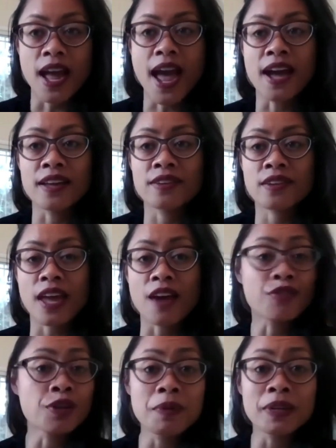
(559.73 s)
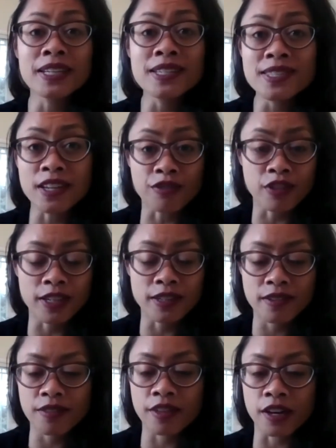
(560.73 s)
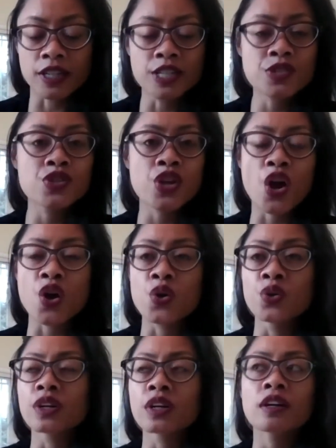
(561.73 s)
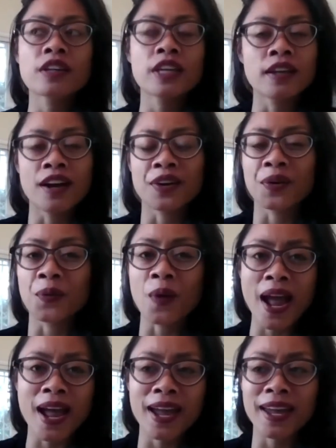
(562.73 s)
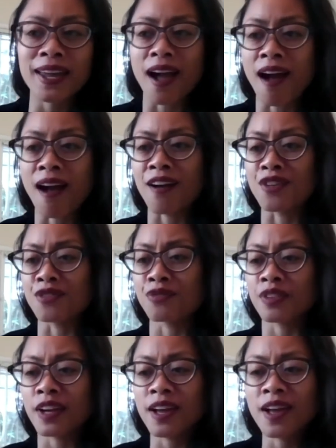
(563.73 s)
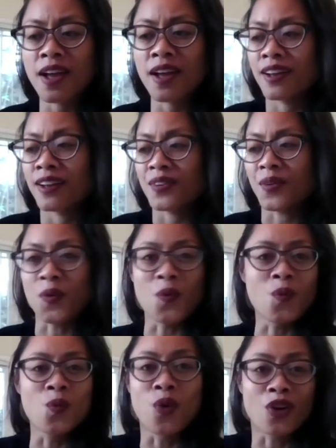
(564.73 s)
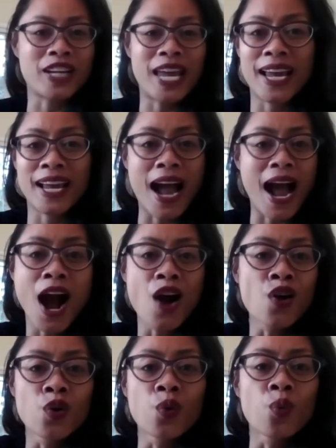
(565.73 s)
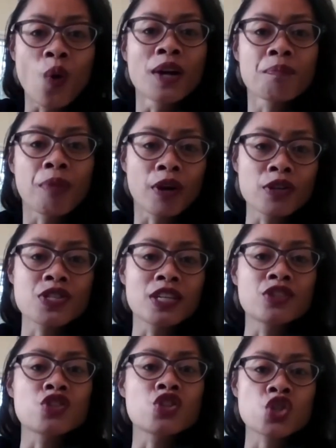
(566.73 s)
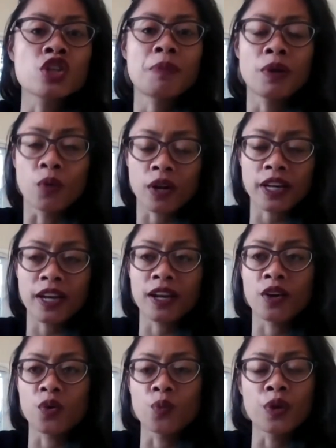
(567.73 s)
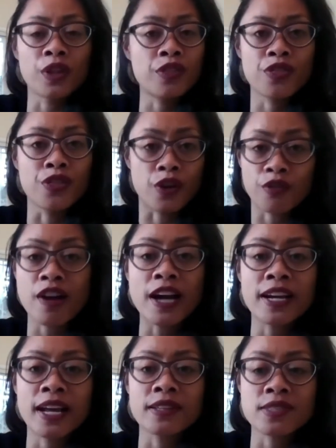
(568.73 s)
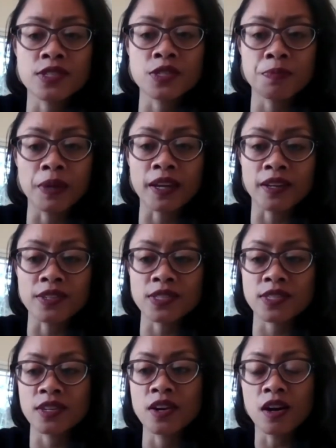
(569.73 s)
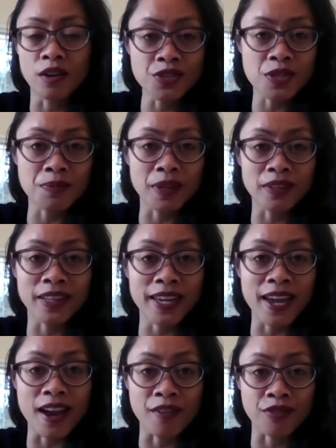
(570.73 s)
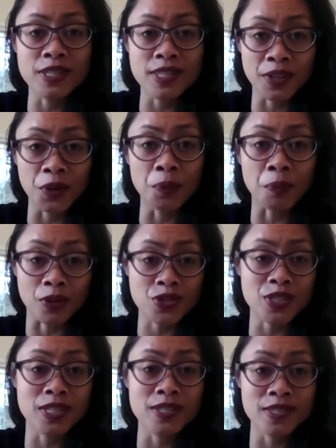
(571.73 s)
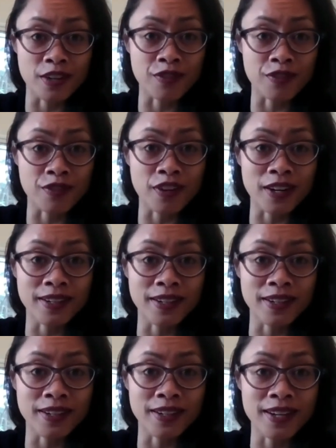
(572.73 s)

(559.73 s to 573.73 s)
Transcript: And everybody is different. There is no cookie cutter way of working how one person should be working with their finances, because ultimately every single person is different.